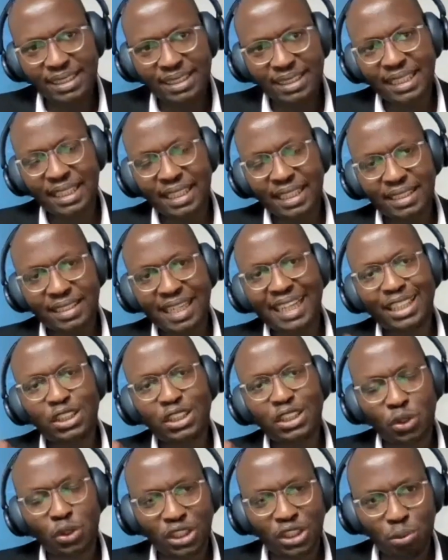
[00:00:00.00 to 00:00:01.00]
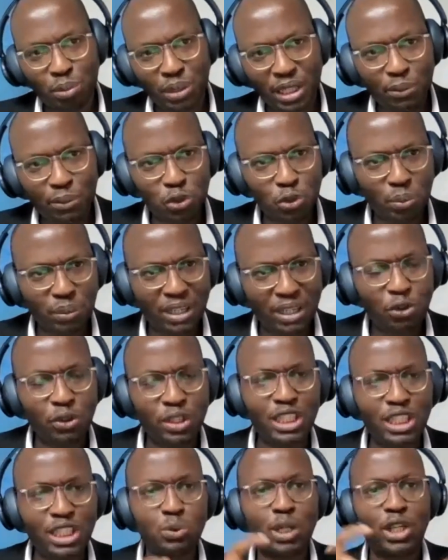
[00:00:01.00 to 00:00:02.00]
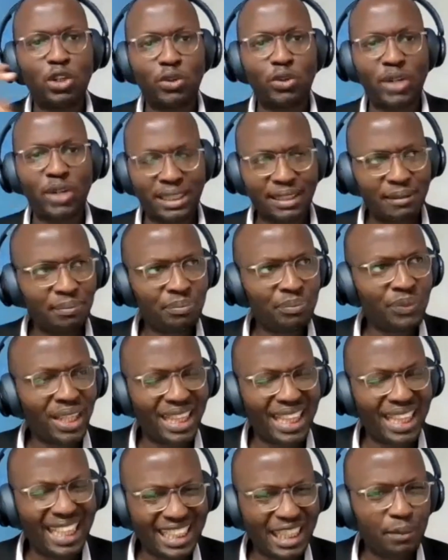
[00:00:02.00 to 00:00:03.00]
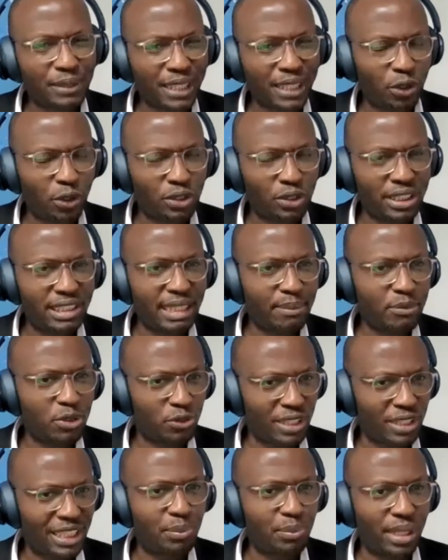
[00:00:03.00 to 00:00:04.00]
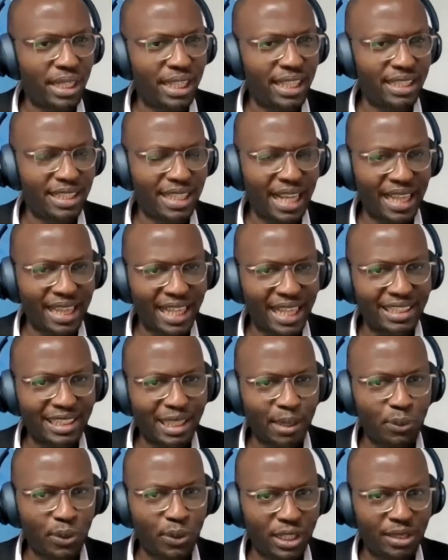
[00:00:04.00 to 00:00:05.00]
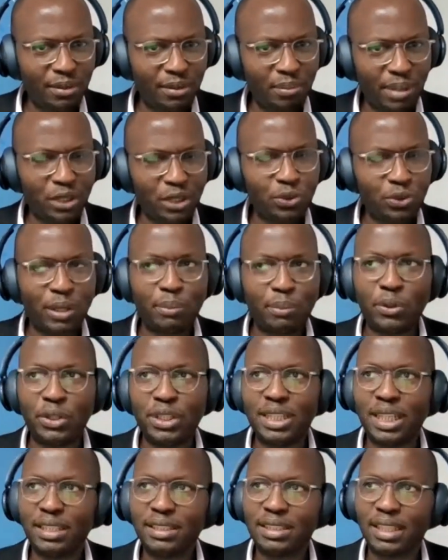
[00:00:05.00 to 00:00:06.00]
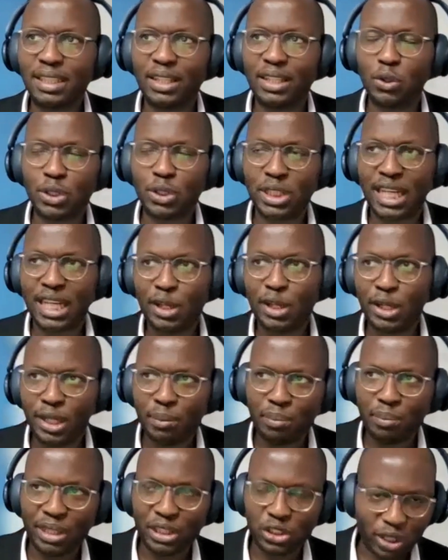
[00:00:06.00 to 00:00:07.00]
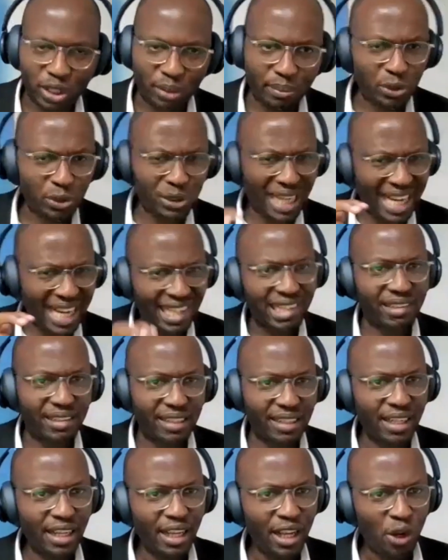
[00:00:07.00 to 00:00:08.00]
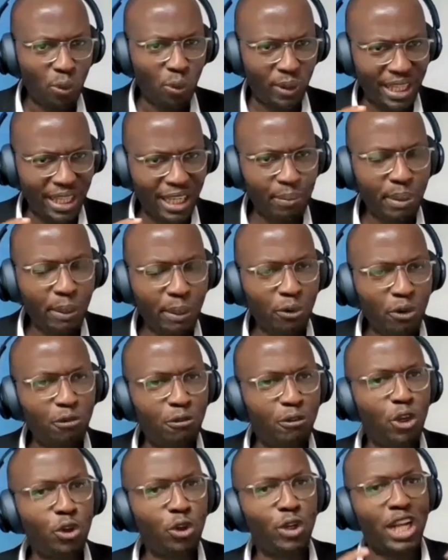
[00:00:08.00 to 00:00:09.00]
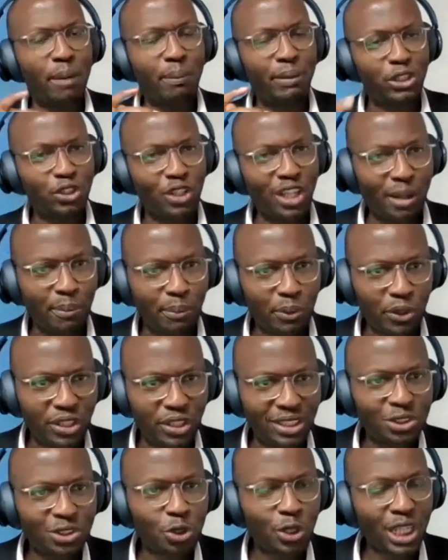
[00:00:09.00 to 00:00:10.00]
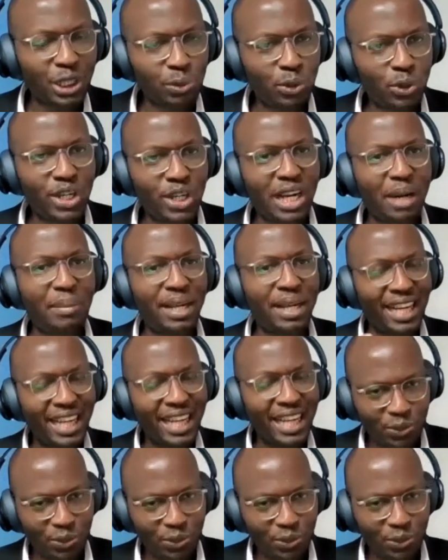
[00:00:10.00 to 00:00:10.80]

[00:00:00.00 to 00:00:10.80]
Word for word: this is the traction that you've been able to make or this where you're at. That helps a lot in terms of just building that, that rapport. And back to the point that uh, Dr. Henry mentioned about anchoring, but then people view you in a particular point. So that when you come and